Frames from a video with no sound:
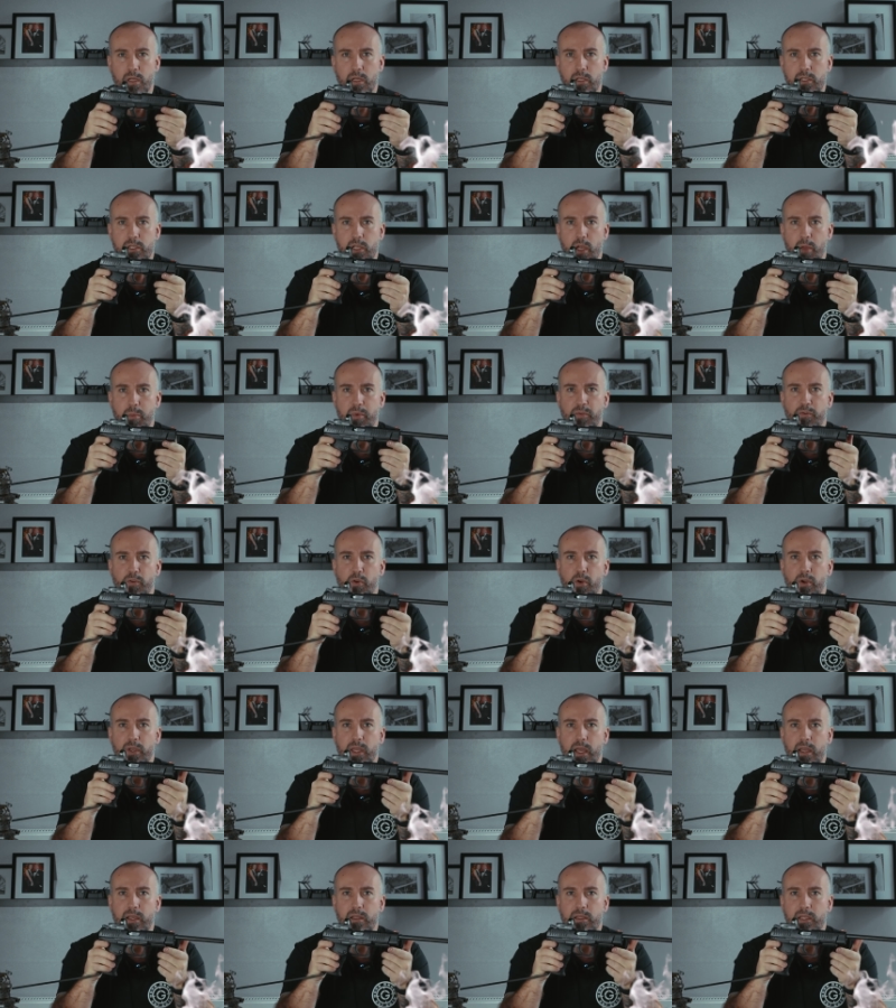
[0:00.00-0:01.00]
So before I
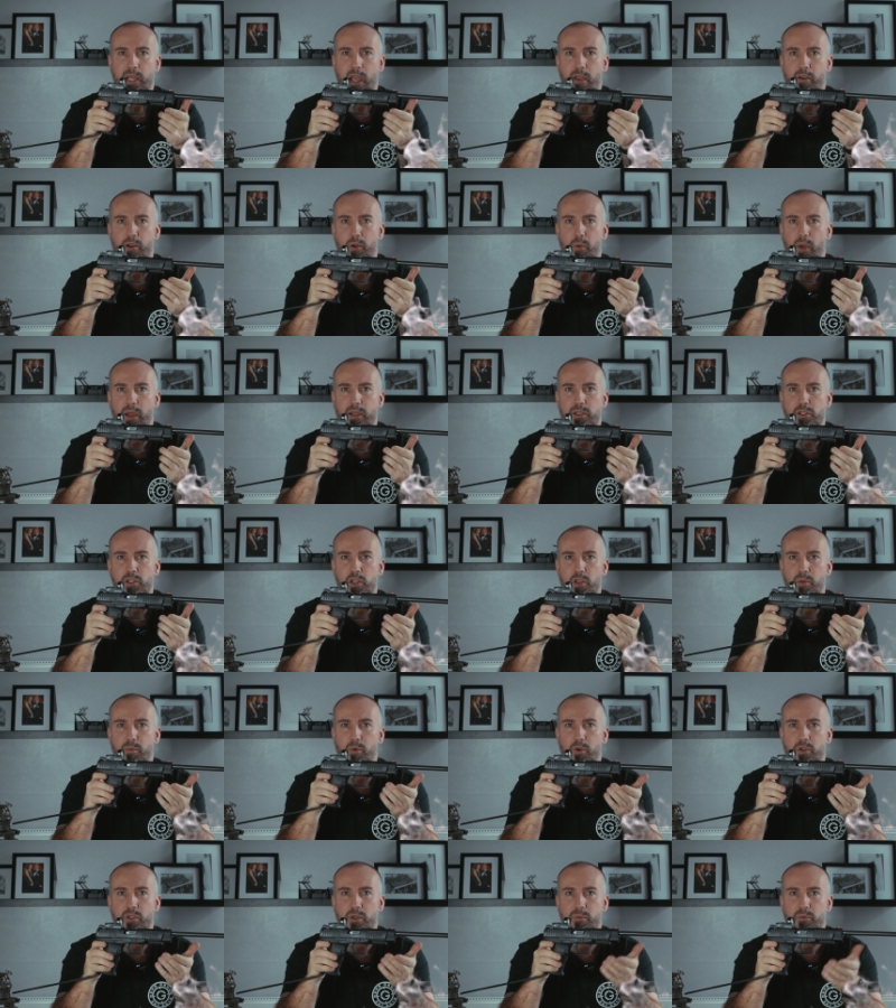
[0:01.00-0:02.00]
get carried away too
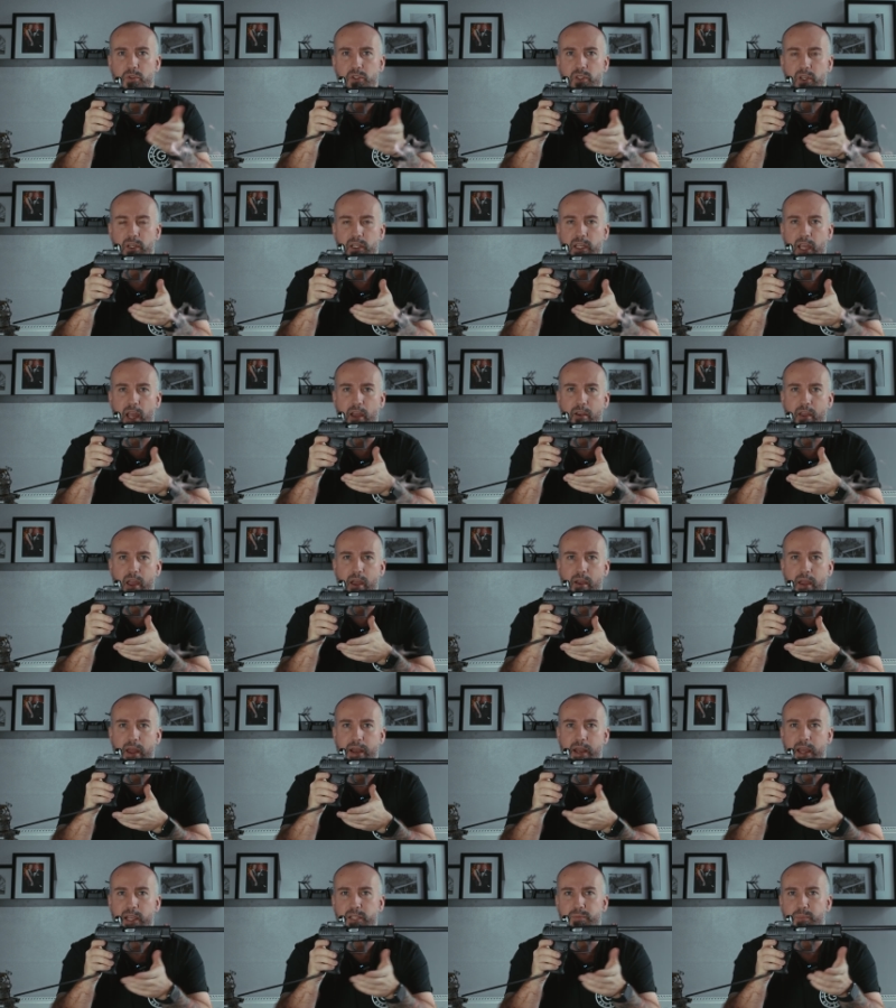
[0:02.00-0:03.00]
much, I'm just going to carry out
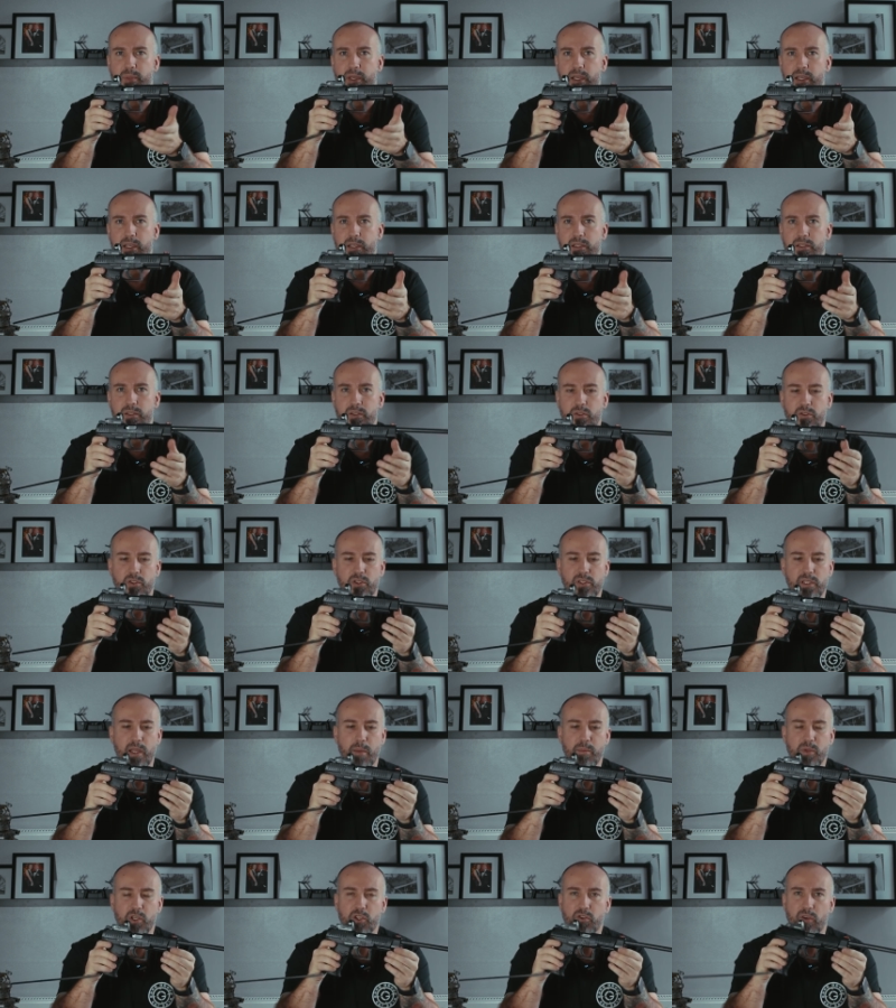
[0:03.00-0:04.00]
NSPs and just
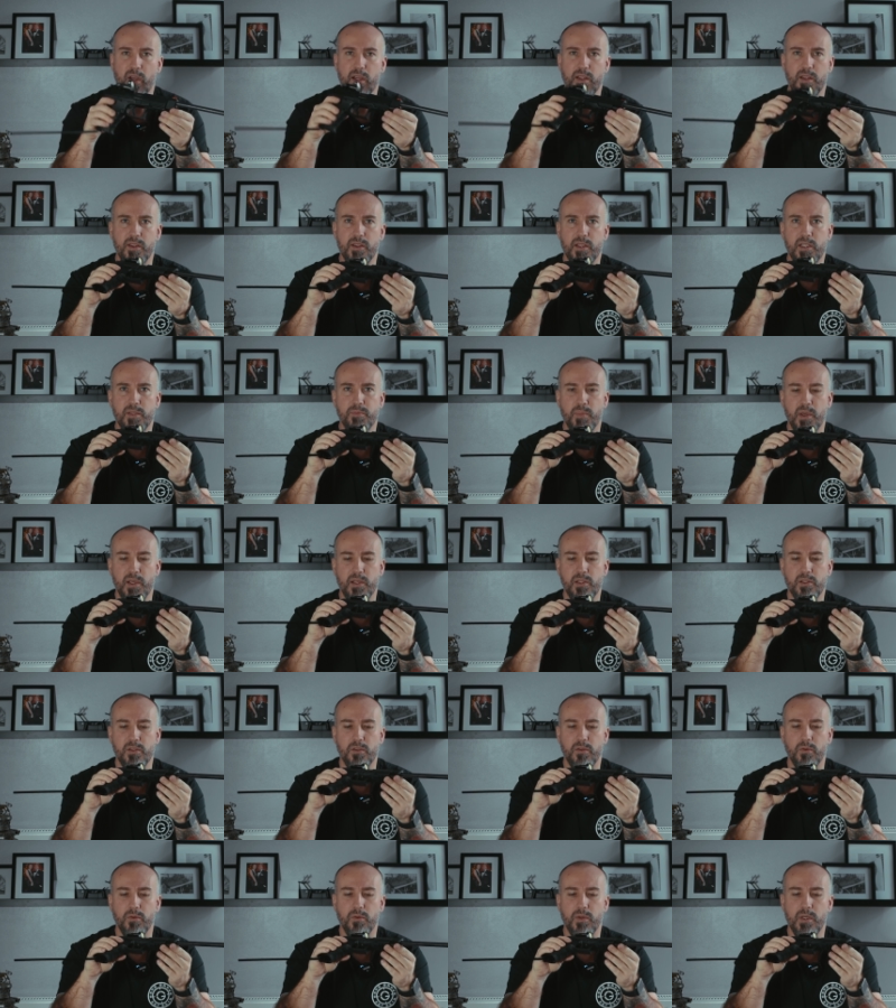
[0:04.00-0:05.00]
demonstrate that this
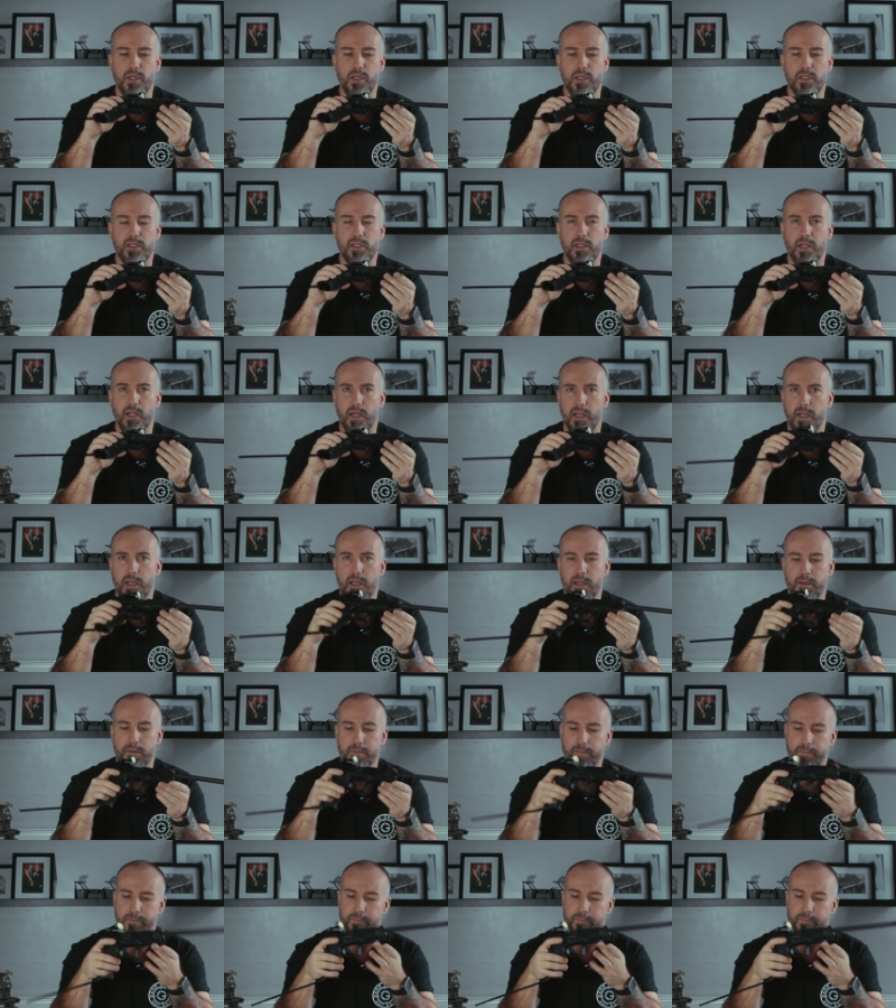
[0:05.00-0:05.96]
pistol is clear.